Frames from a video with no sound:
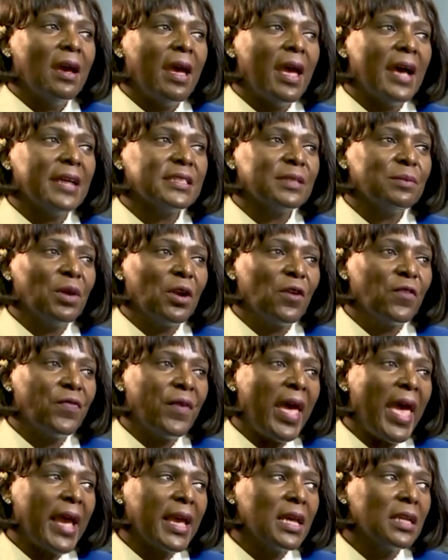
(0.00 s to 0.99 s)
As a matter of
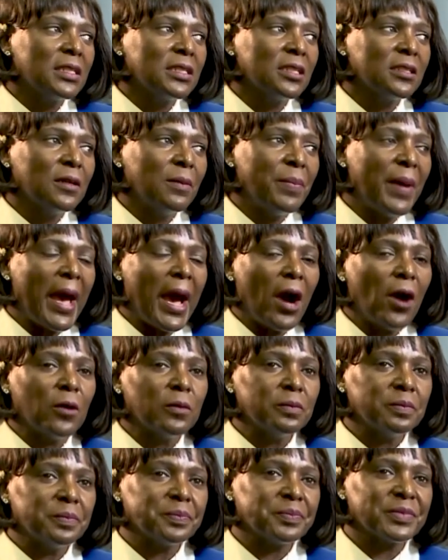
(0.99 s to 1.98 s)
fact, it took about
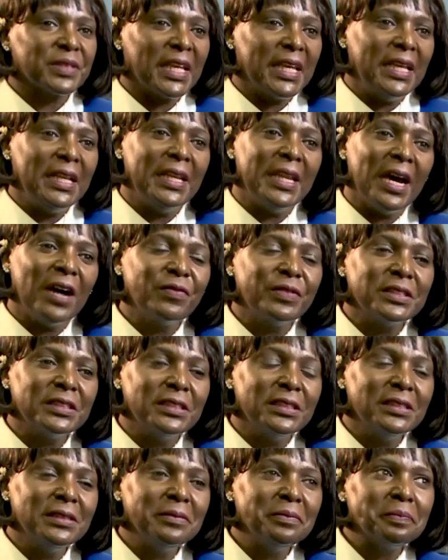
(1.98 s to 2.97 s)

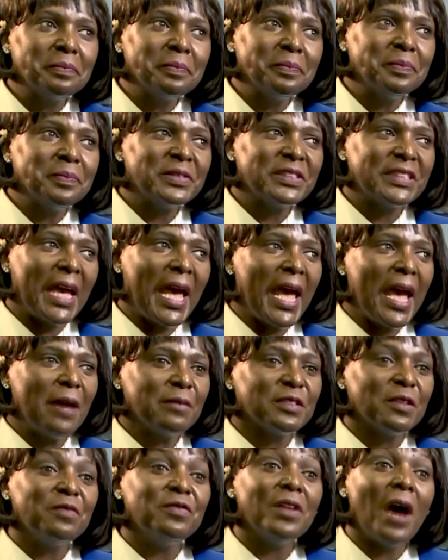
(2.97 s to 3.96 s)
11
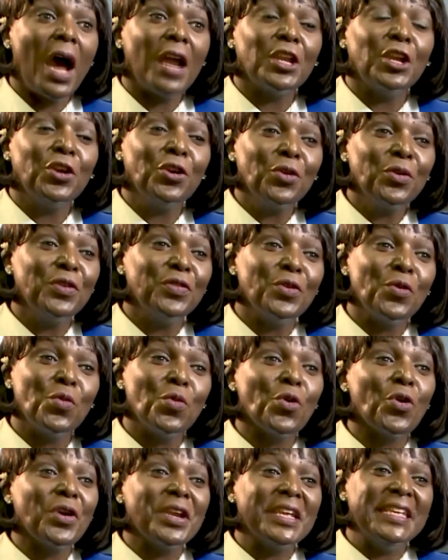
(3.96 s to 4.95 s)
times of not hearing the
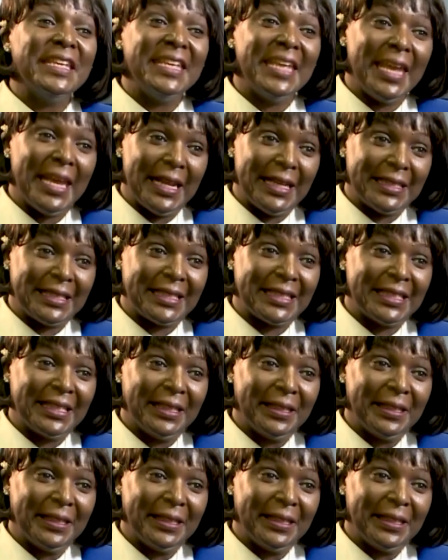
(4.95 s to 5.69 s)
word yes.